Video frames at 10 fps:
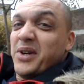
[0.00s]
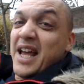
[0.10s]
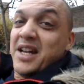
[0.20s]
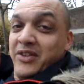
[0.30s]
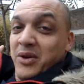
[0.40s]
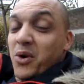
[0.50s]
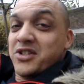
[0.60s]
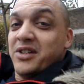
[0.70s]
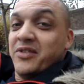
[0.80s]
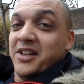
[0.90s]
again, if you're
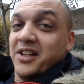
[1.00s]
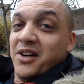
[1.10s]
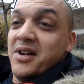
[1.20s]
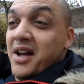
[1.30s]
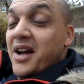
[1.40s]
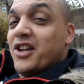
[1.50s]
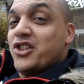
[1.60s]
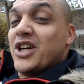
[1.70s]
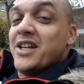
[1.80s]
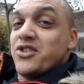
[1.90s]
watching this video, I
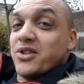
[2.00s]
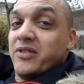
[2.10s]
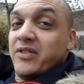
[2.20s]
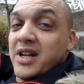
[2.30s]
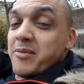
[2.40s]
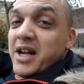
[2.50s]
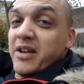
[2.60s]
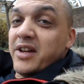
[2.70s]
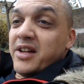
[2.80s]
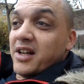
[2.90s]
challenge you, if you never
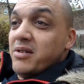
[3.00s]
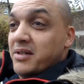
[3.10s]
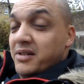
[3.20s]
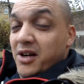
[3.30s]
made a video,